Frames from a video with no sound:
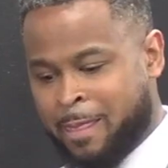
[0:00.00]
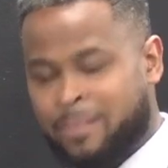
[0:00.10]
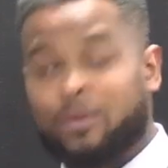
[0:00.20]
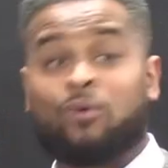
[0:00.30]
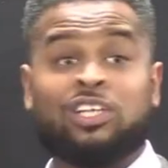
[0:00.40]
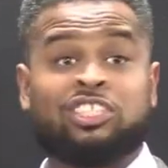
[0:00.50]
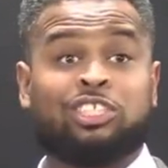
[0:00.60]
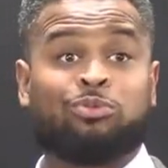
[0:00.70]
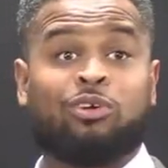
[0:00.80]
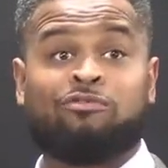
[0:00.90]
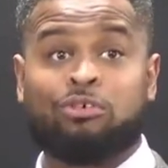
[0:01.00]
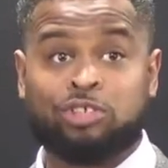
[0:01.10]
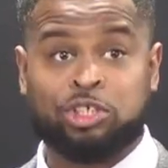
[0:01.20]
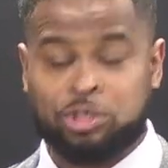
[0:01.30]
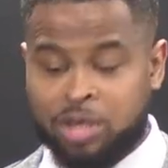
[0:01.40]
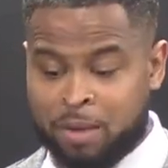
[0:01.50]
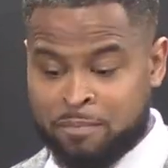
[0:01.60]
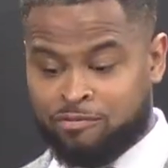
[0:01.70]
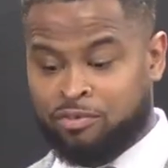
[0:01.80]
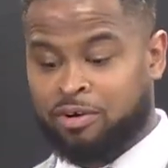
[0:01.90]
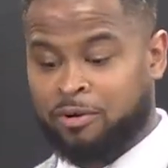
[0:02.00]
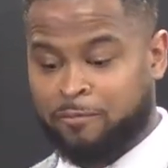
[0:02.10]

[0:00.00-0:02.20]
The question is, what throne do you come before?